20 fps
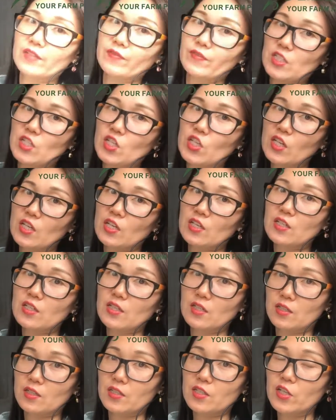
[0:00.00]
of the
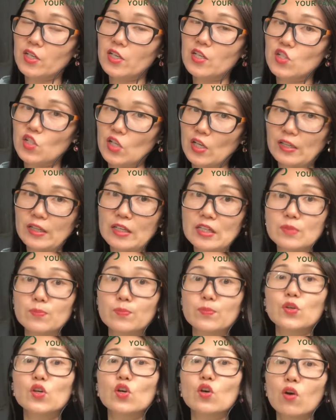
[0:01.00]
chicken shed is
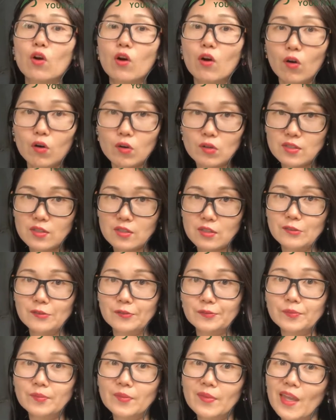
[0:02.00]
because
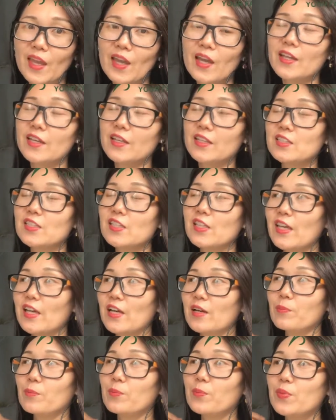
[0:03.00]
it
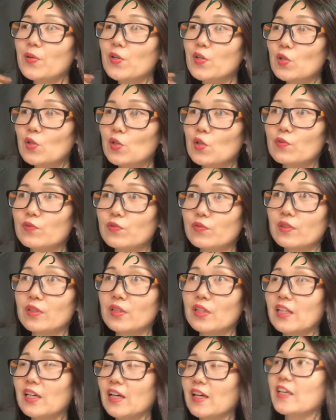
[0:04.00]
can improve
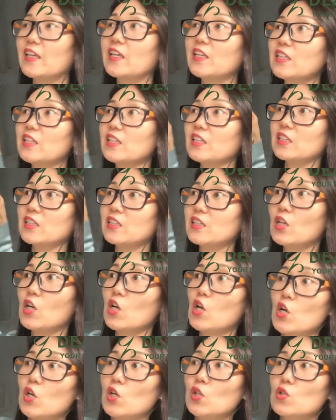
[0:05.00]
the heating
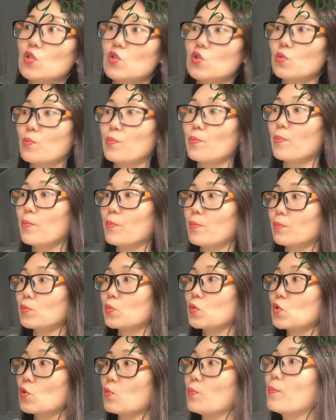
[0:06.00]

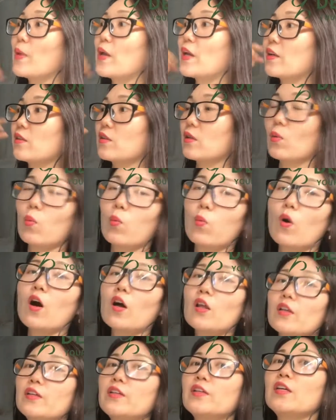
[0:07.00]
to make the
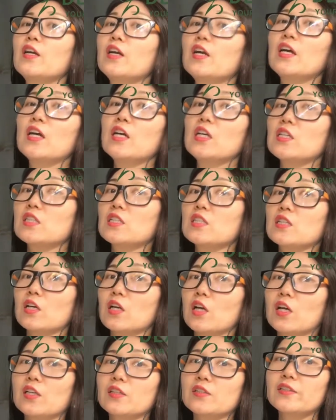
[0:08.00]
water
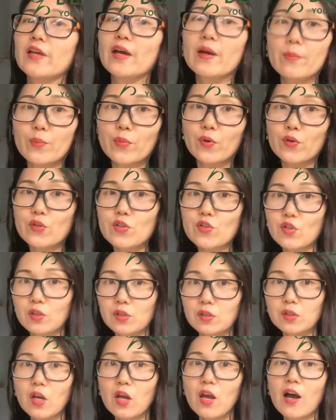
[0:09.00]

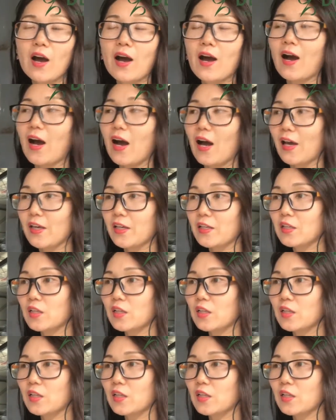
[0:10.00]
temperature high.